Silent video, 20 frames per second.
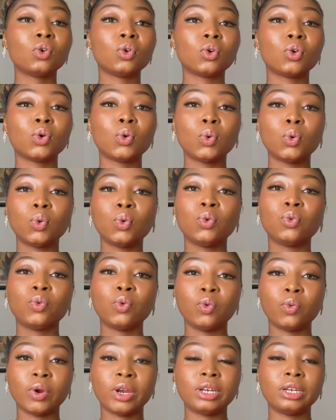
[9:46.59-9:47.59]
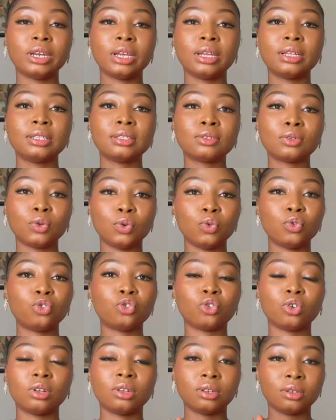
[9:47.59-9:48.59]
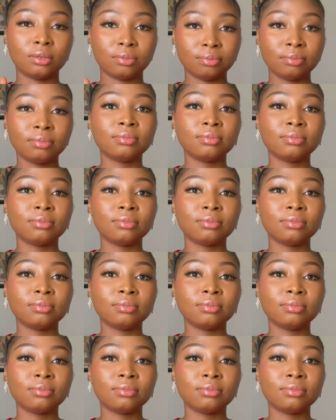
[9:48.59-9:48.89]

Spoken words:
Cocoa Radiant Lotion.